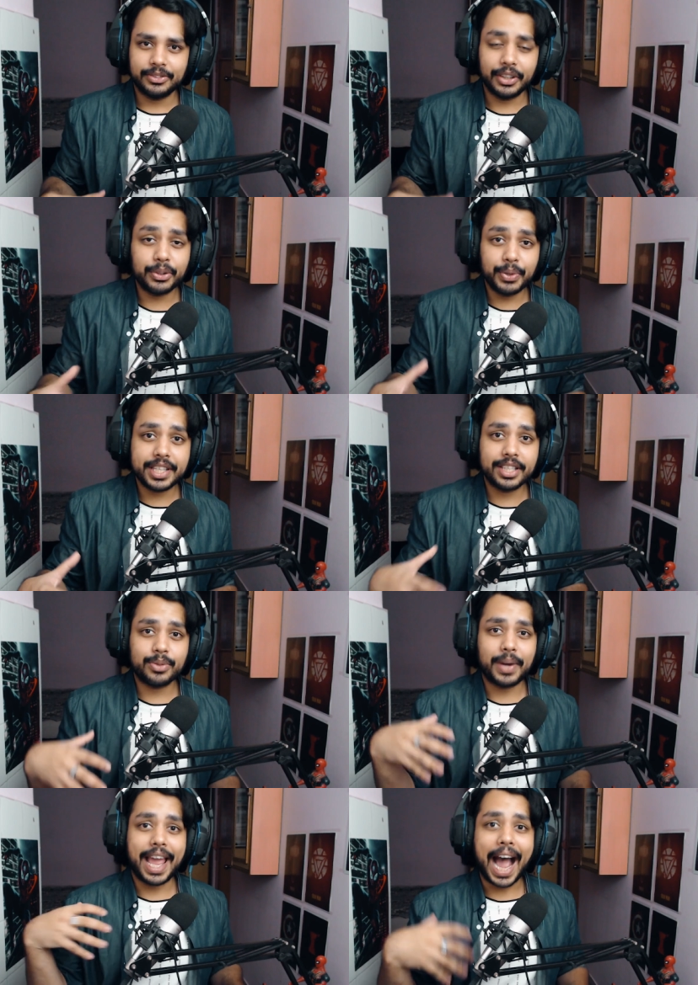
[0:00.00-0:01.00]
One of the
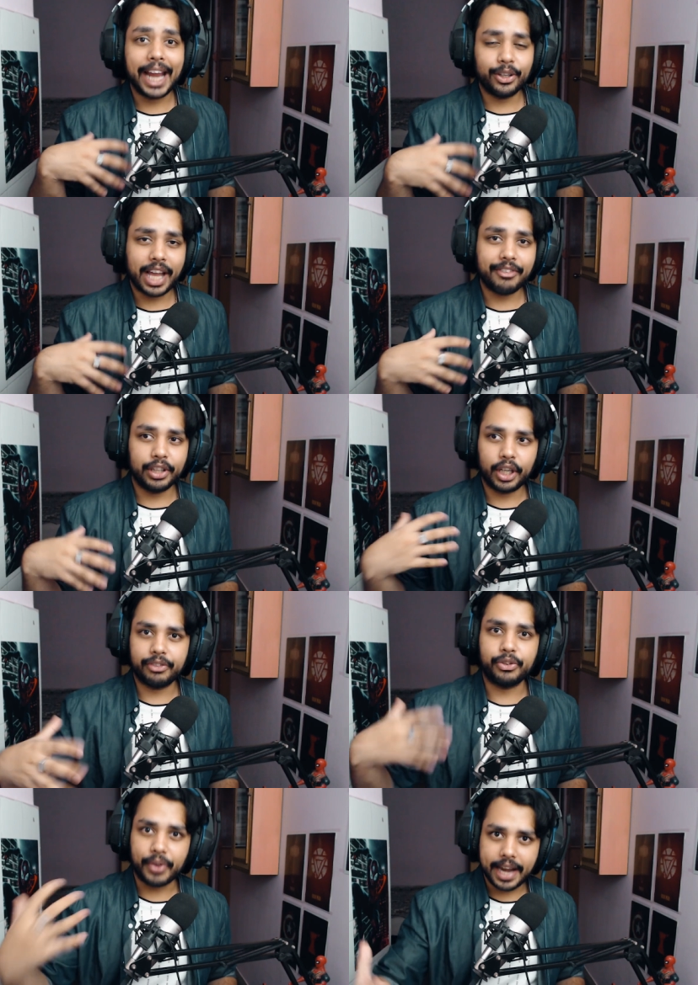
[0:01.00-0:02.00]
reasons why I don't have a lot
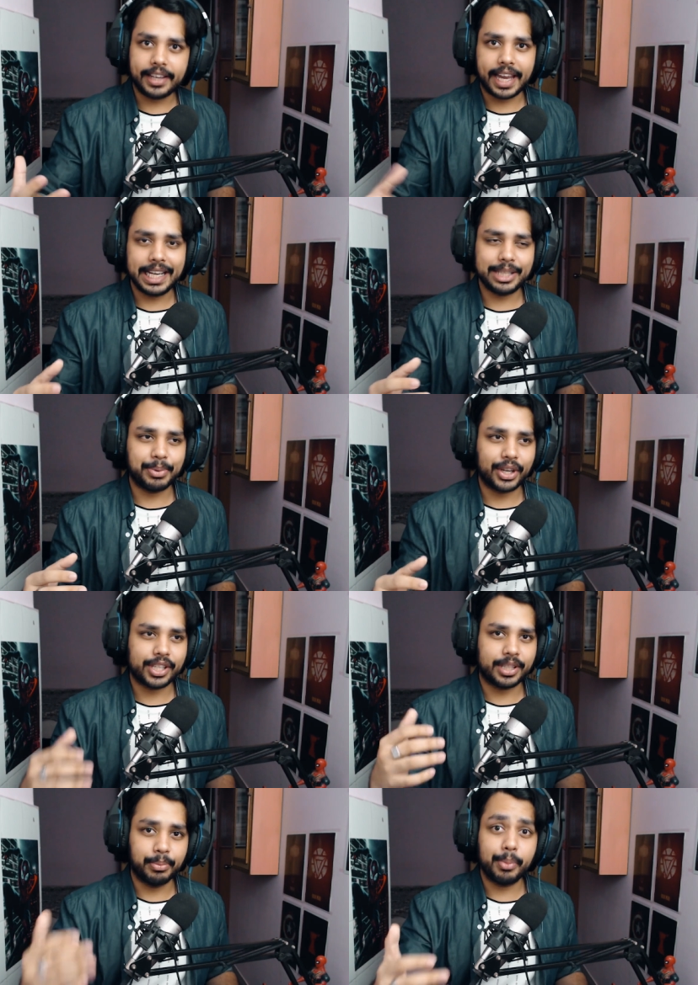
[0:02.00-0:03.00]
of red light is
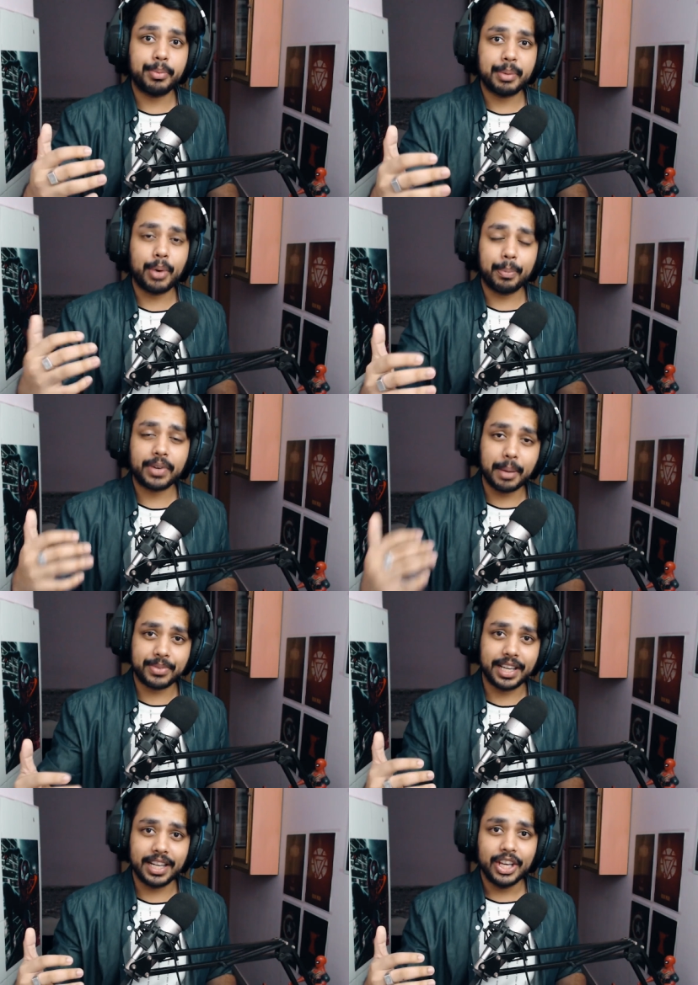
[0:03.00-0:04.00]
because the moment my mom
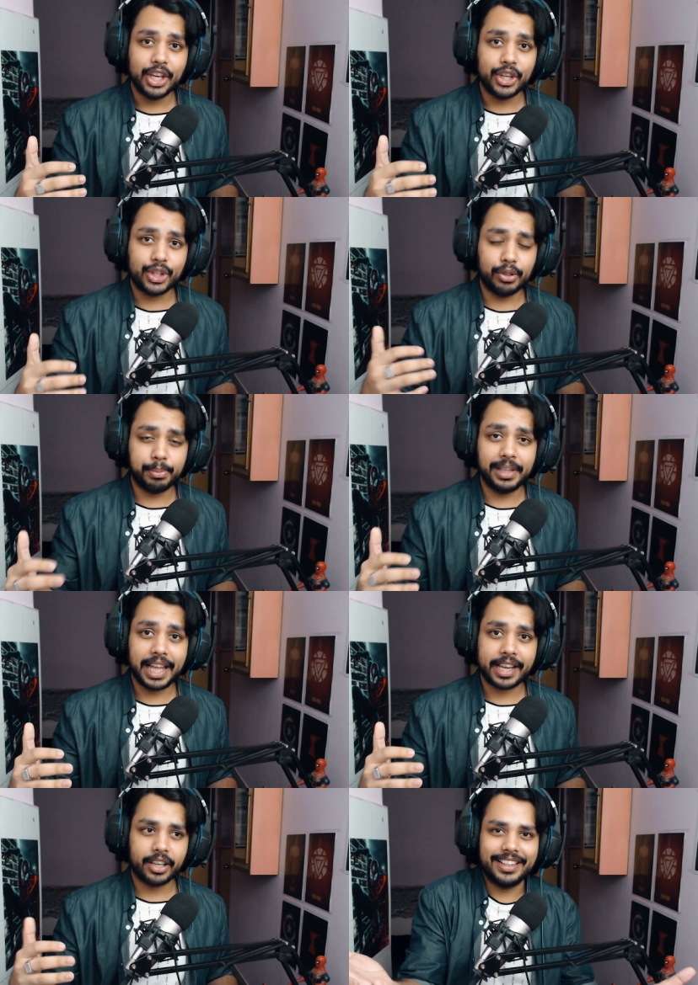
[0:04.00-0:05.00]
comes in, she'll be
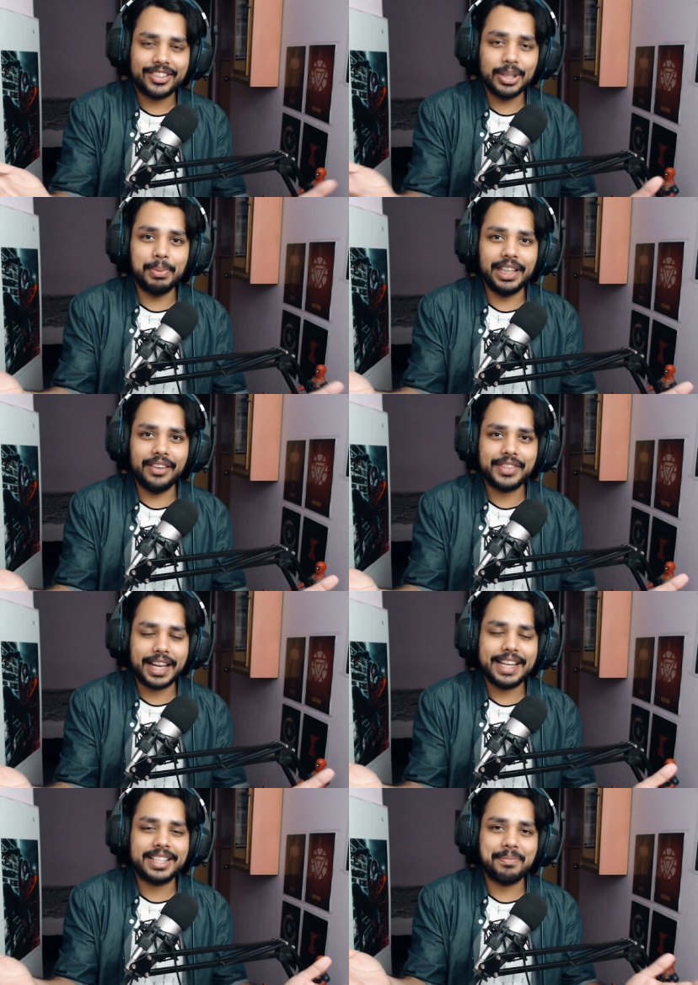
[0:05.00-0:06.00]
like, she believes that
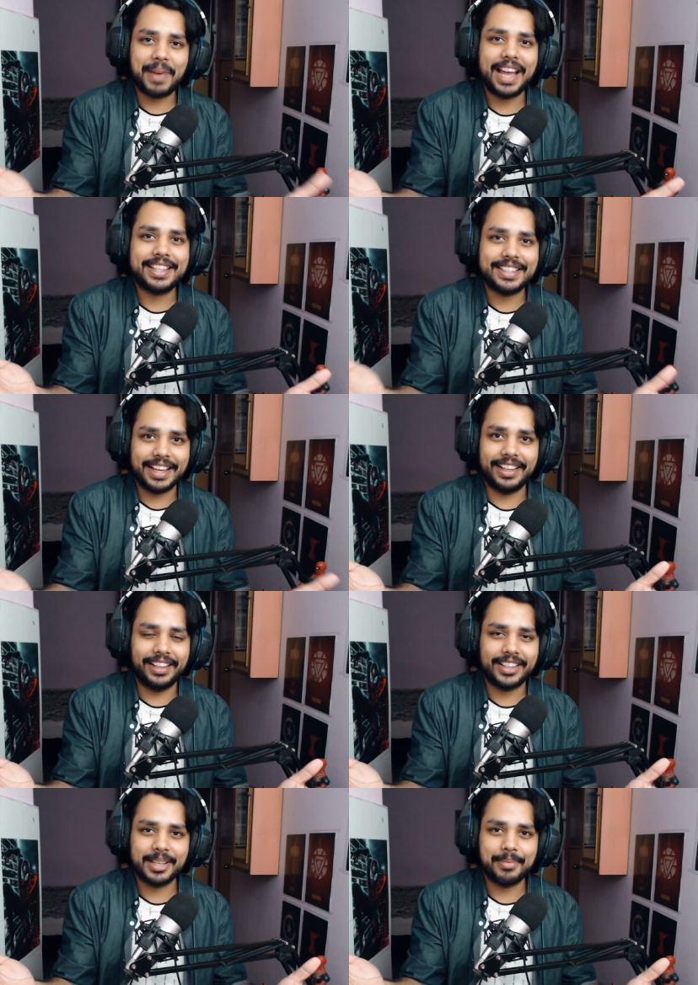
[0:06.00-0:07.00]
it's a bad
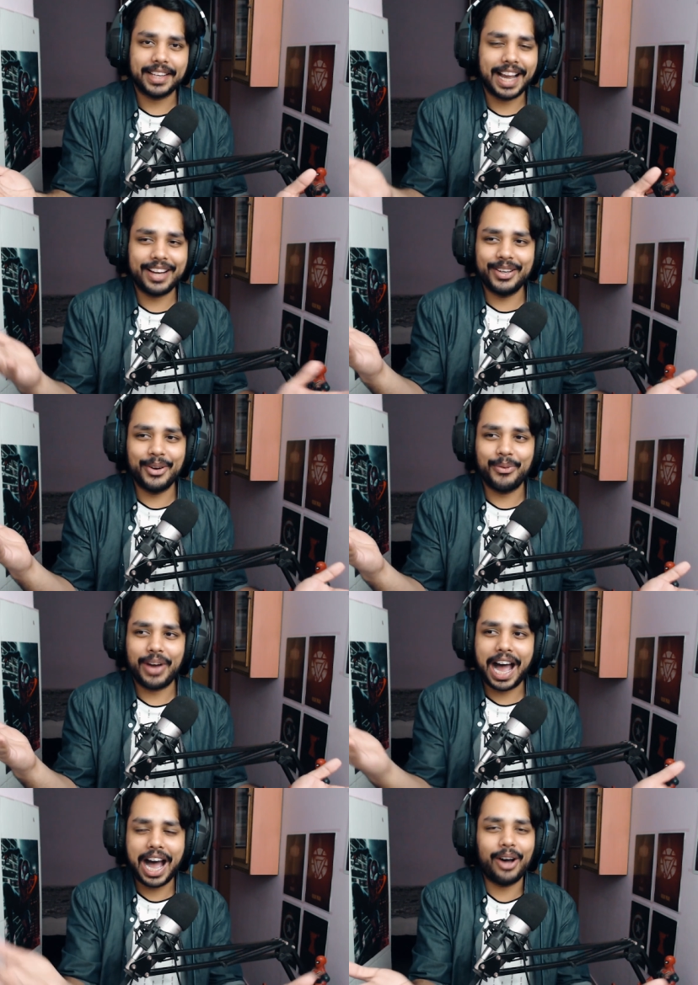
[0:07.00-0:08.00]
signal or something. I don't know
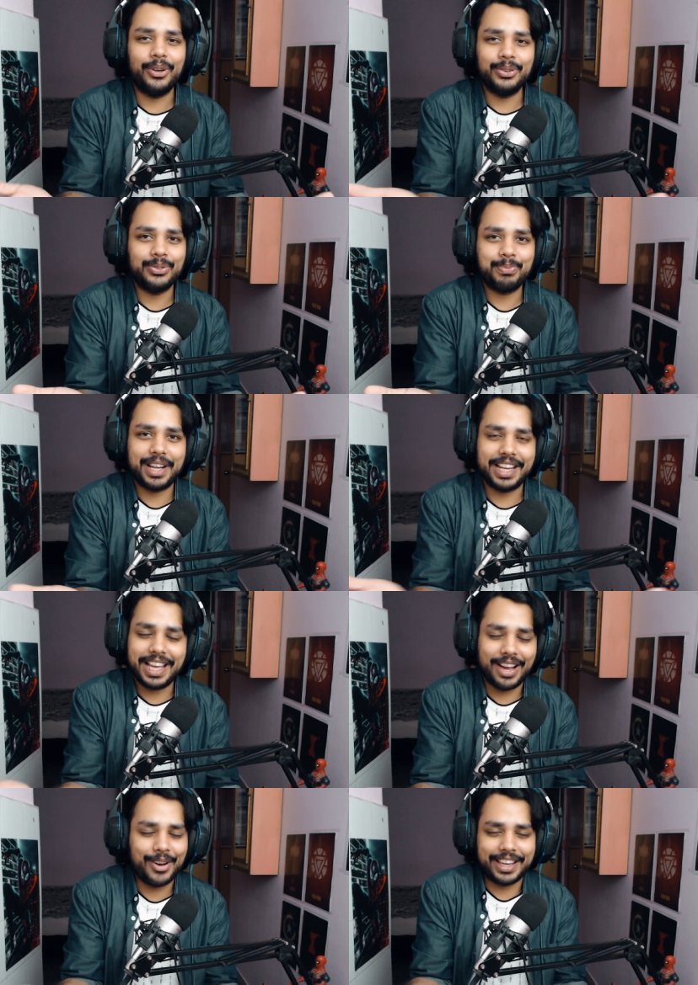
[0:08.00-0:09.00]
how, but
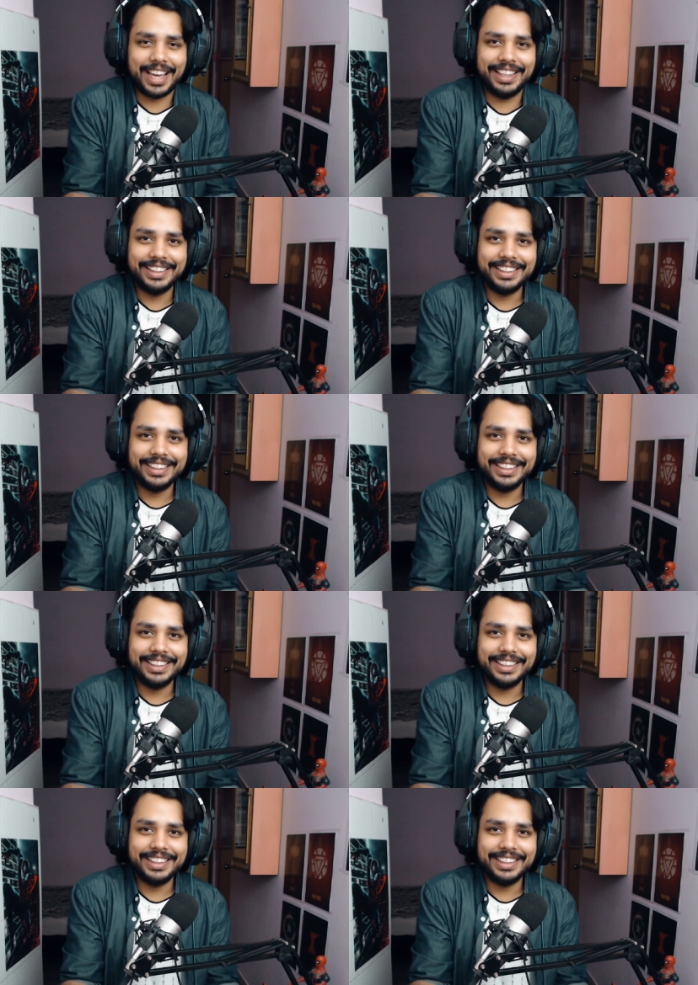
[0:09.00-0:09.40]
okay.